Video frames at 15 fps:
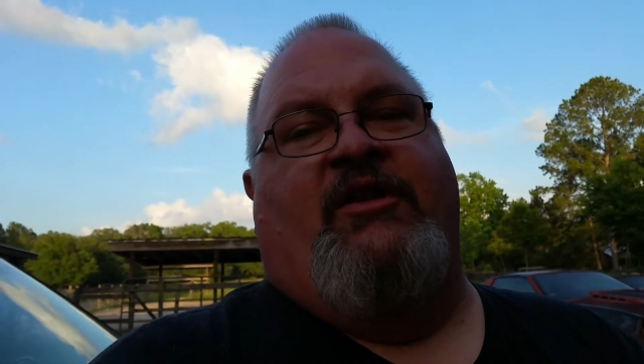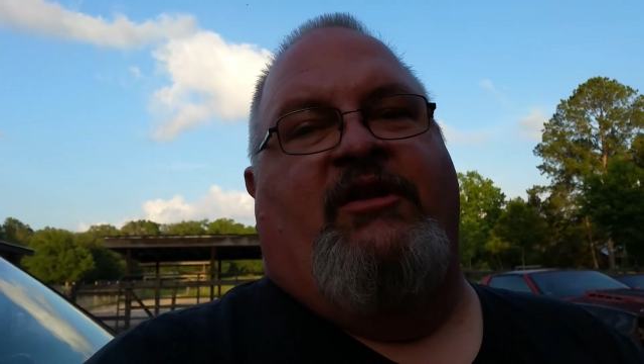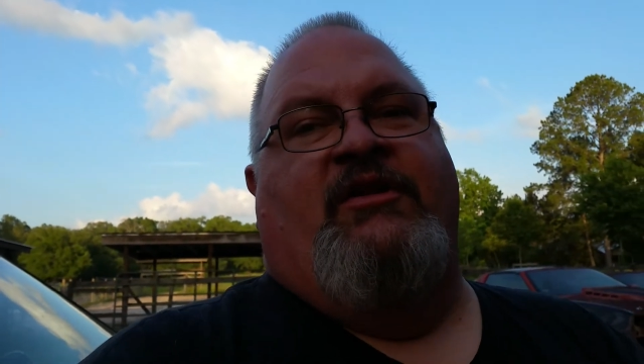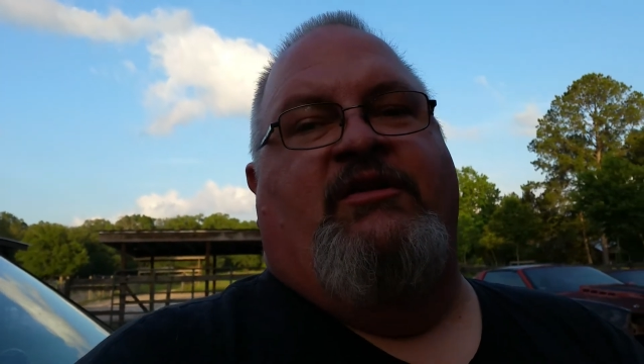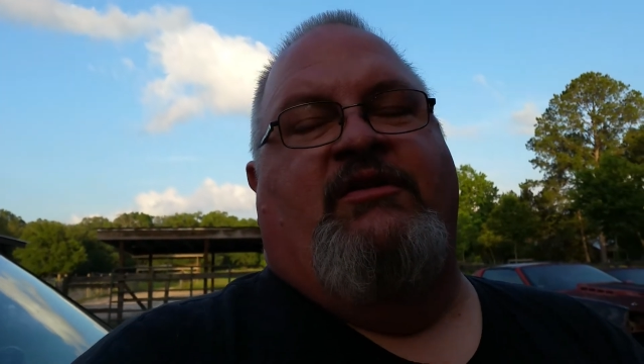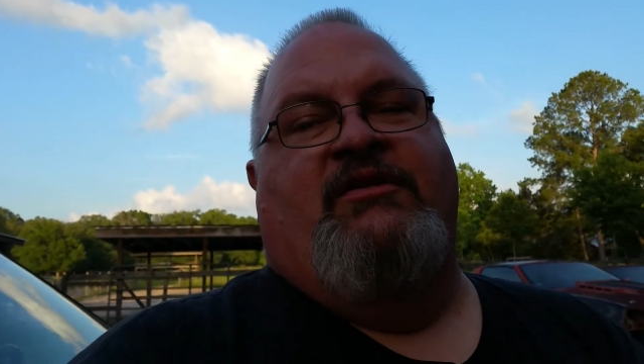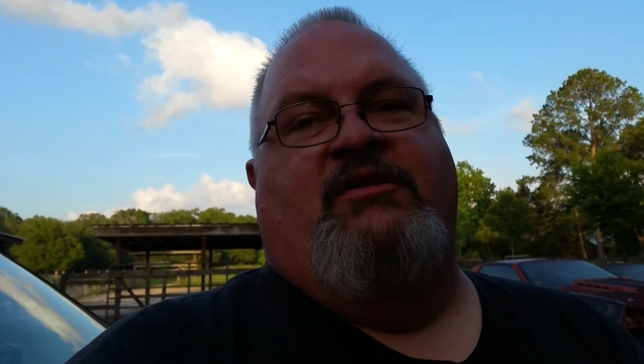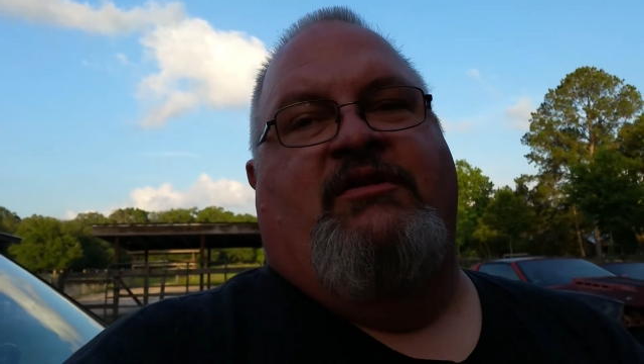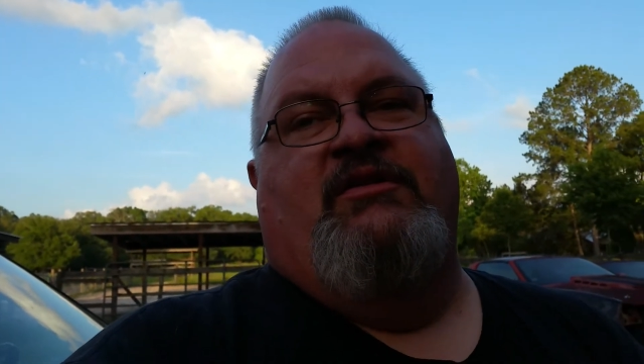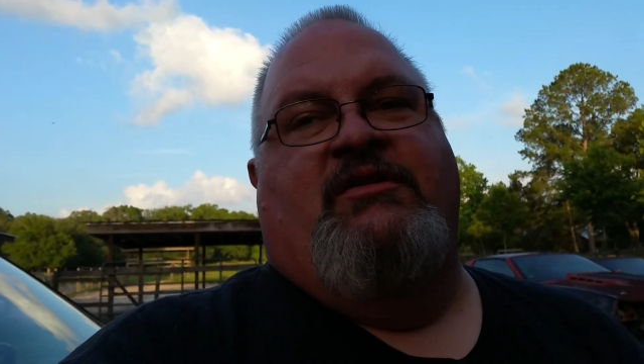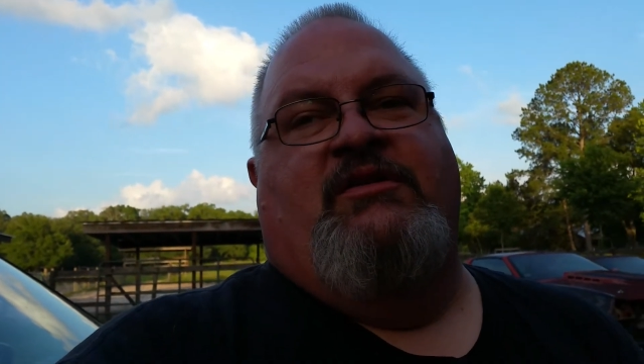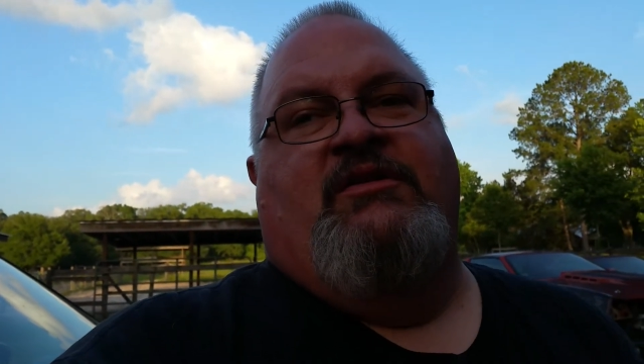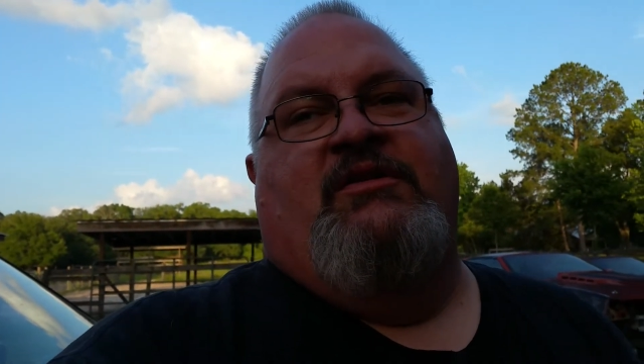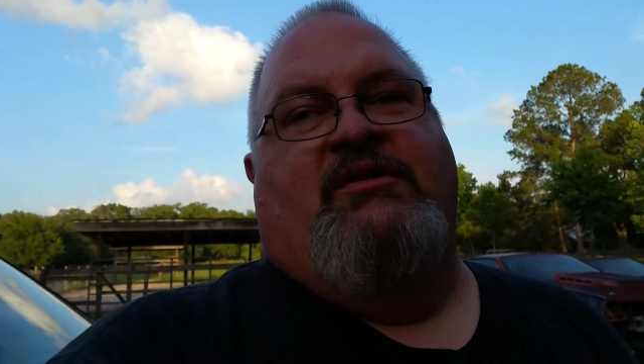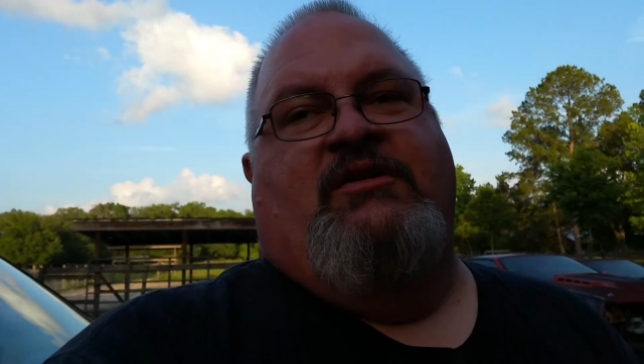the
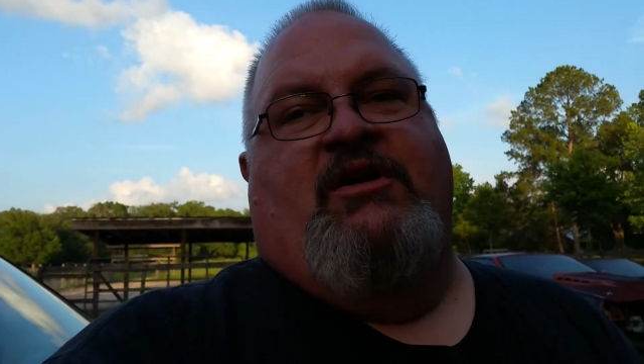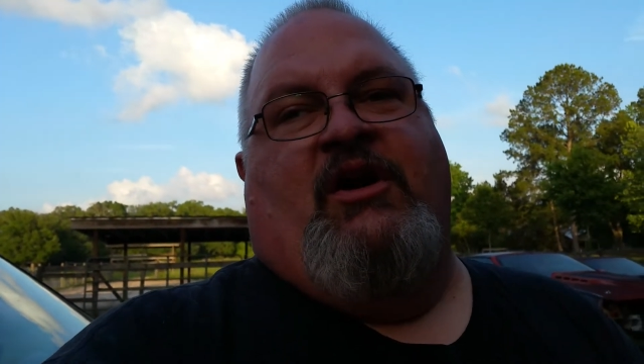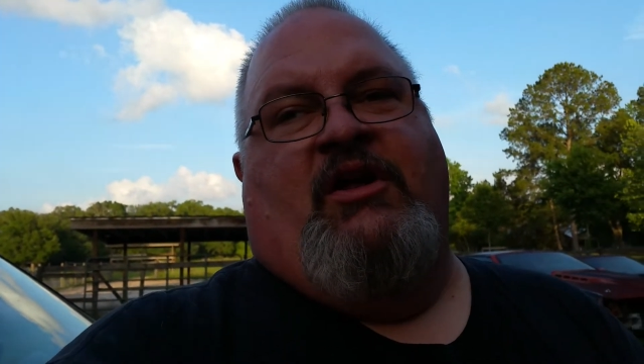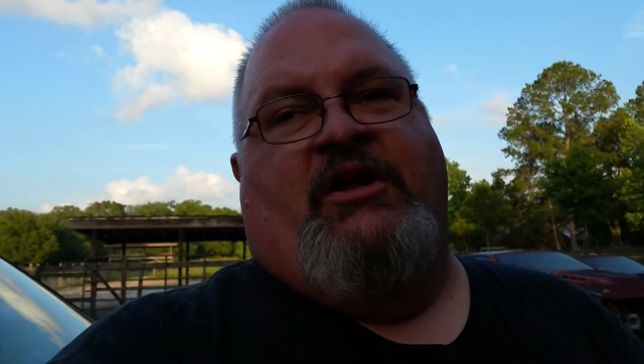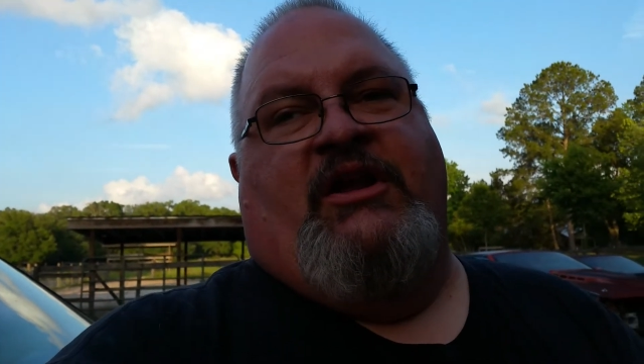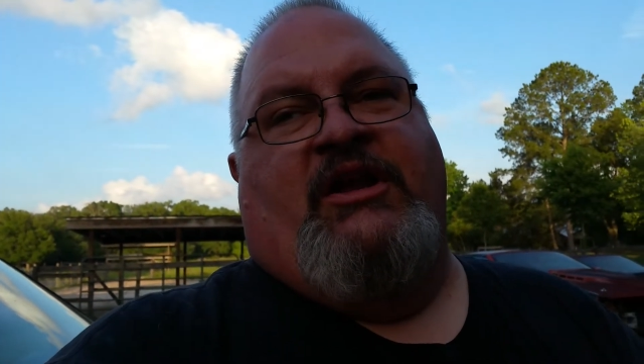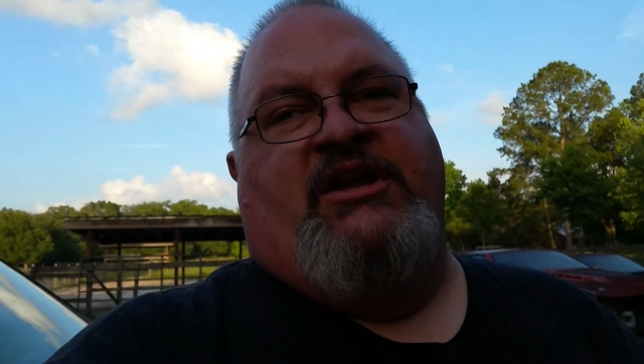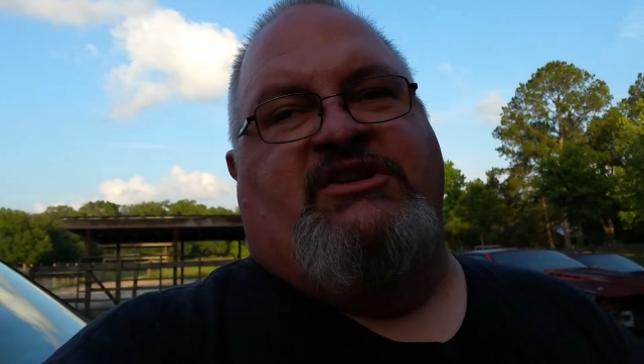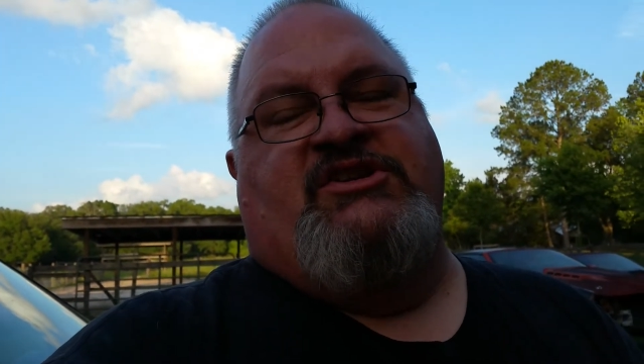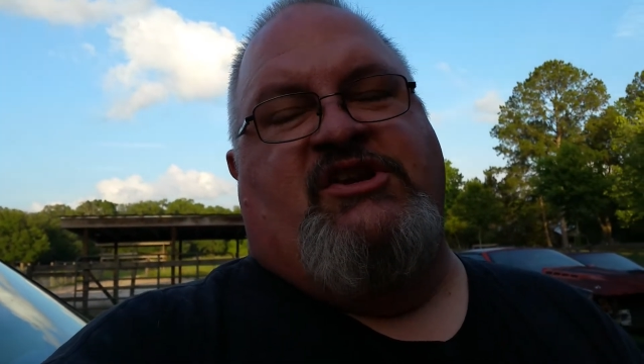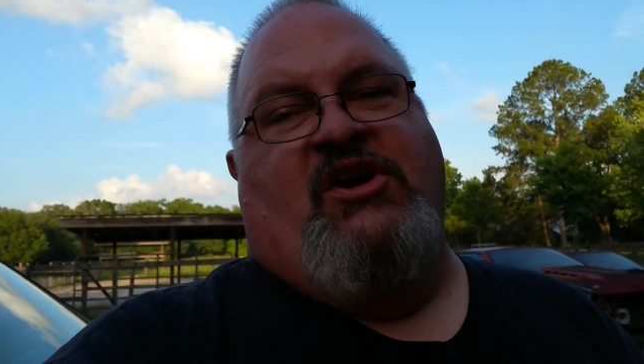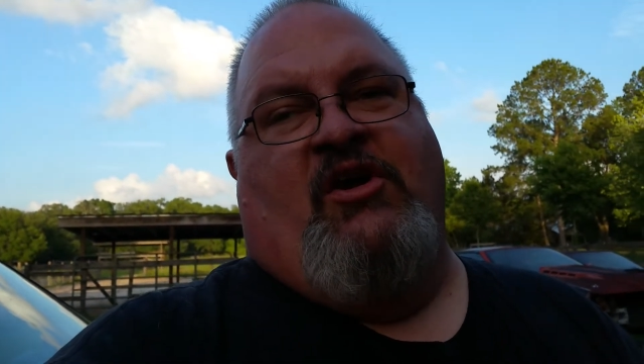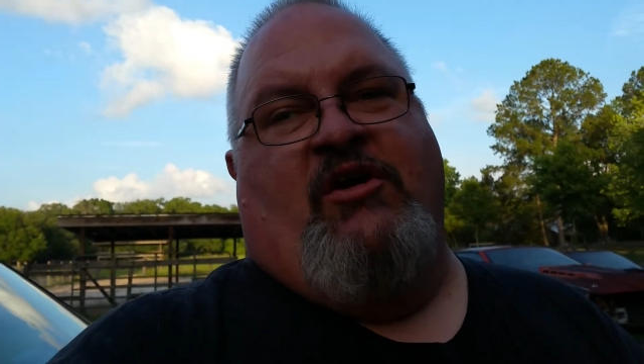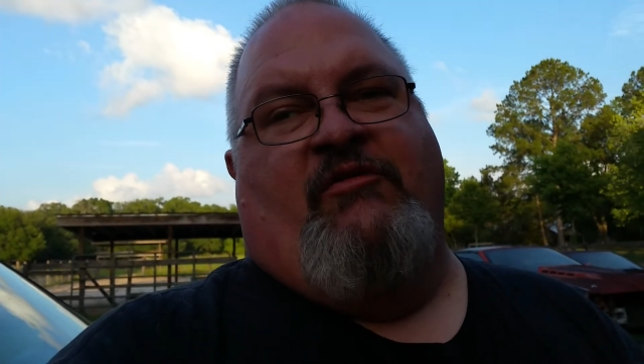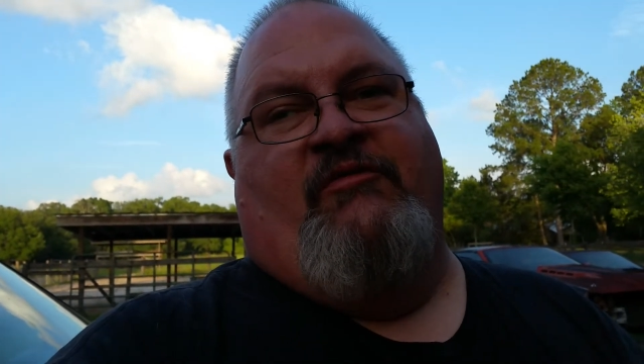
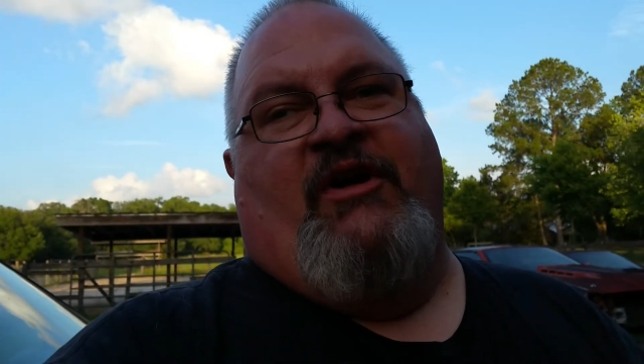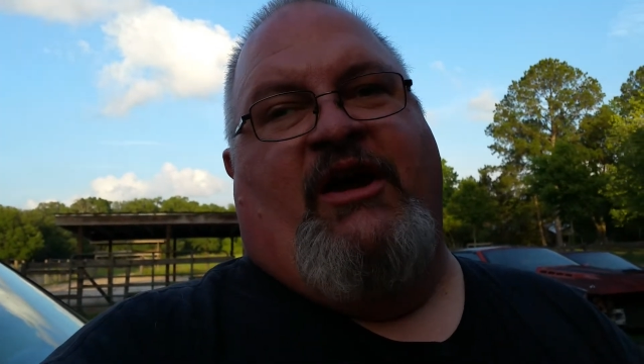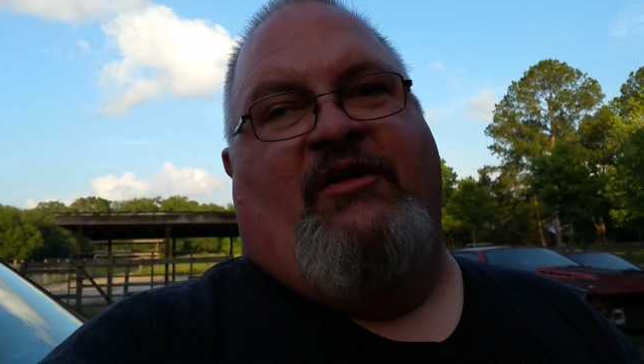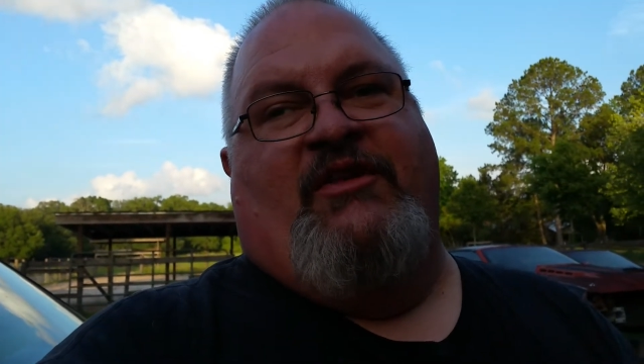EGR valve.